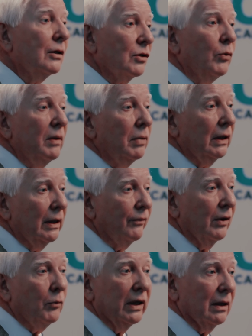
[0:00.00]
So we believe
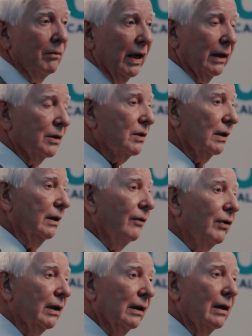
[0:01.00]
that we can make a
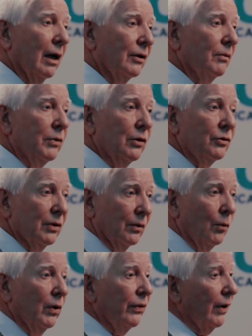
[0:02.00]
significant
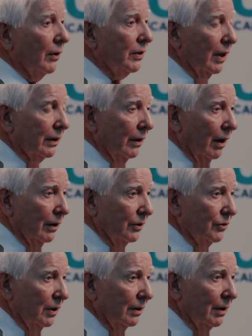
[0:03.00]
contribution with our
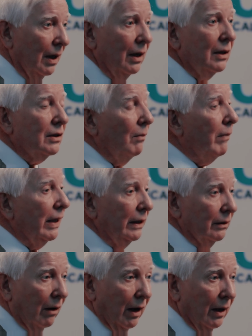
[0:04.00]
technology to
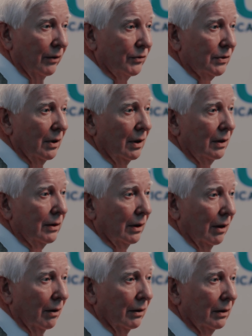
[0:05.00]
many lives
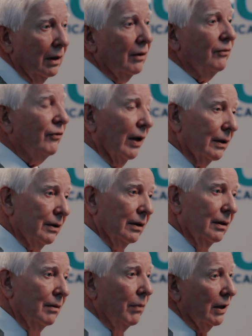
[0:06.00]
that are
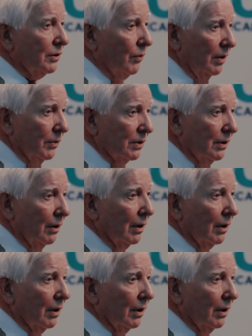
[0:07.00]
affected by squamous cell